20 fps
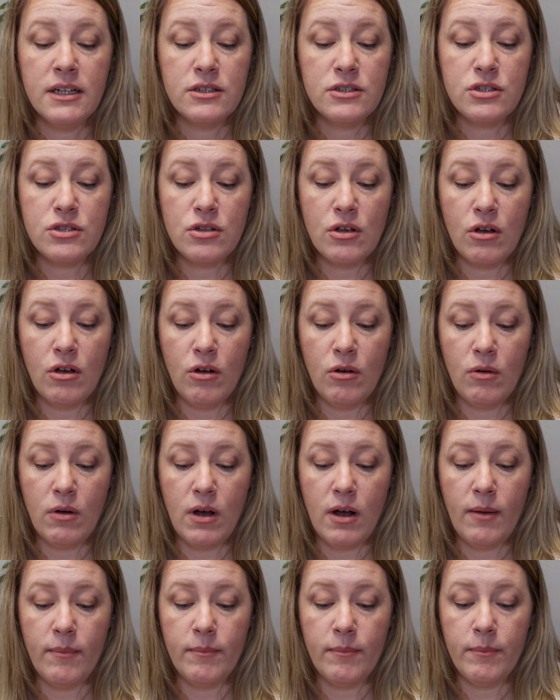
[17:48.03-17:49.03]
So,
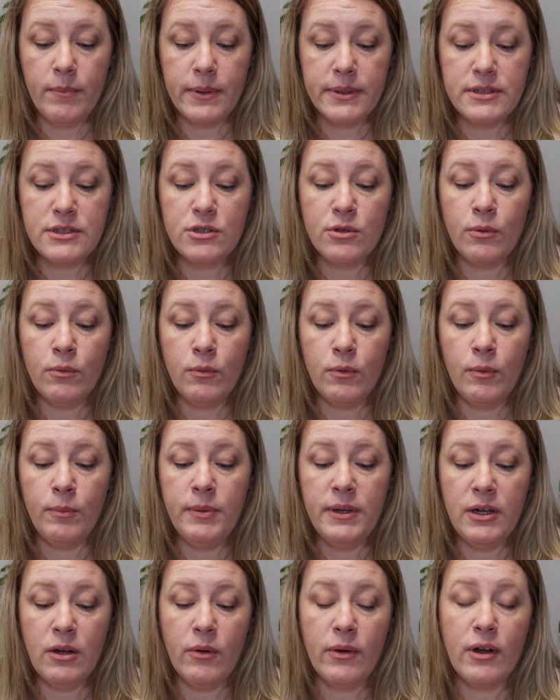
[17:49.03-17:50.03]
um, but so
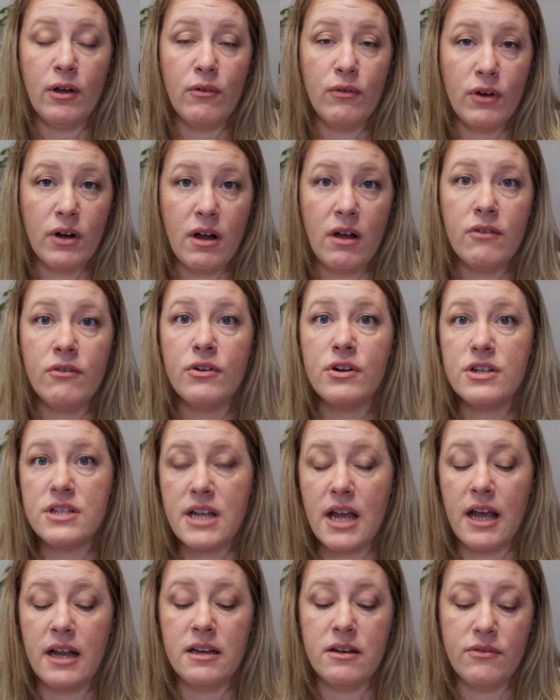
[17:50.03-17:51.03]
we'll be going over covers
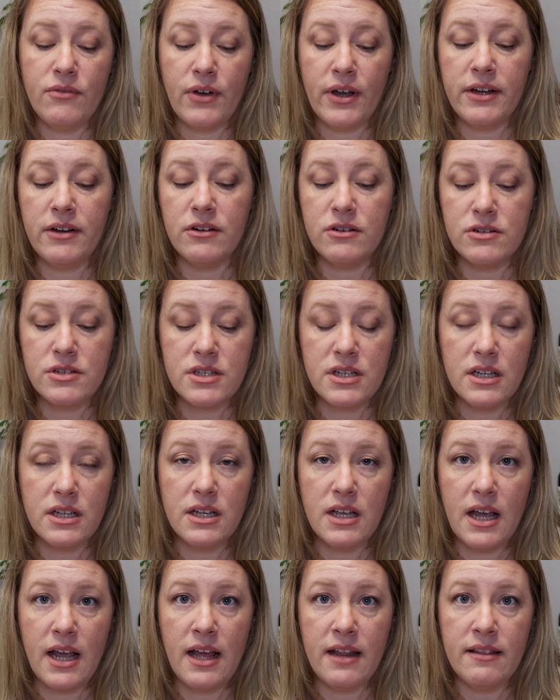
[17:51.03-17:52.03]
and dividers,
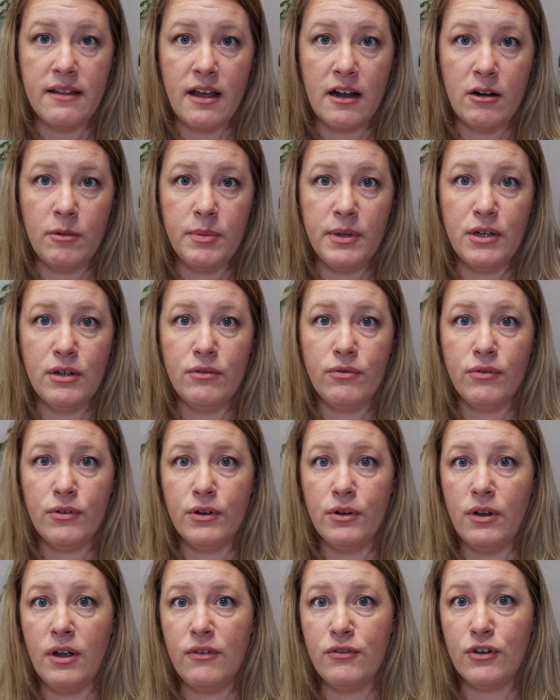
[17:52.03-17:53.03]
and that'll be good
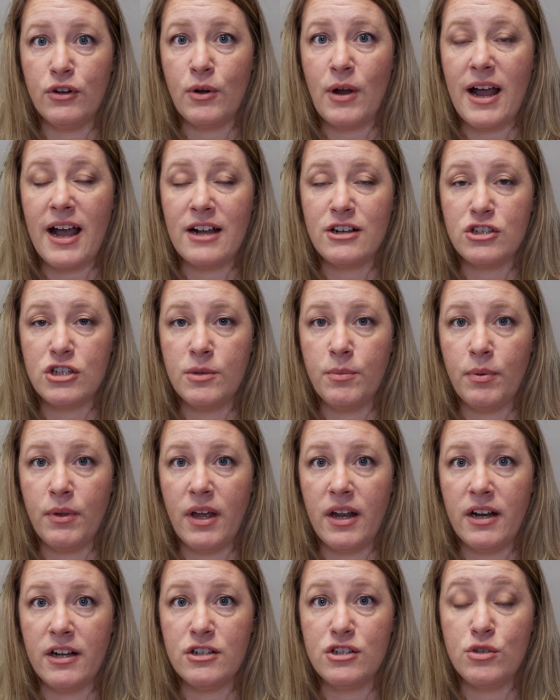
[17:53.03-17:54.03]
for you if you're actually
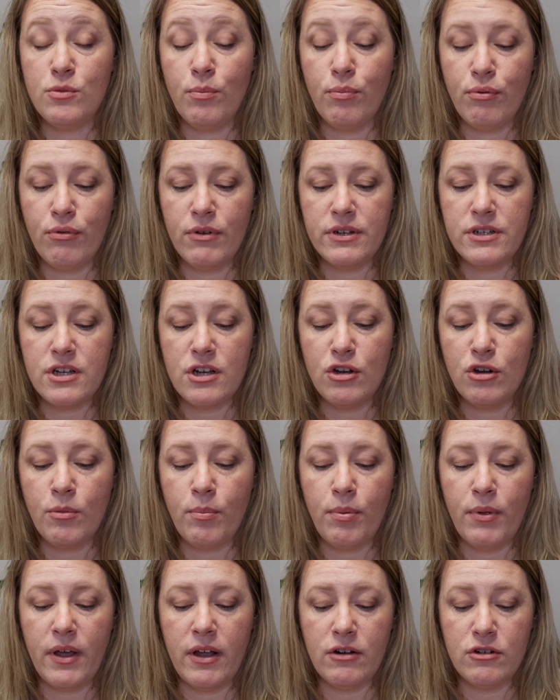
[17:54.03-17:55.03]
planning to print
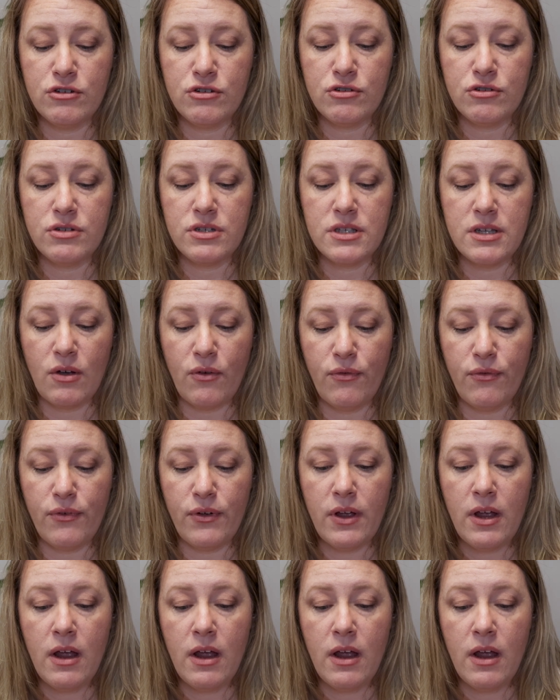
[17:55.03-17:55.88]
your planners yourself.